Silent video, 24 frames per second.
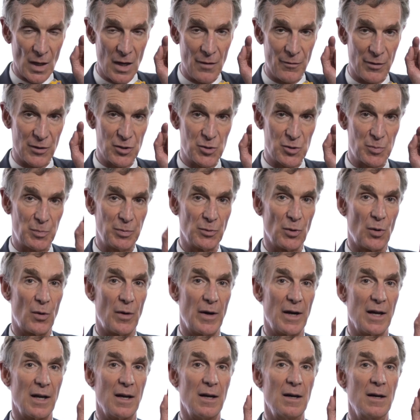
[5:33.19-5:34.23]
of
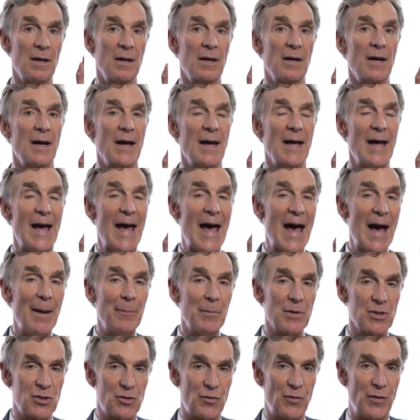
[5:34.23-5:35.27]
exploring
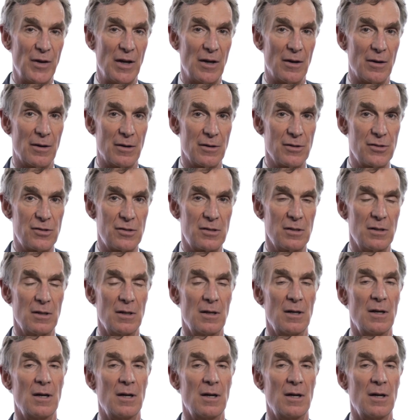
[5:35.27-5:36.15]
atmospheres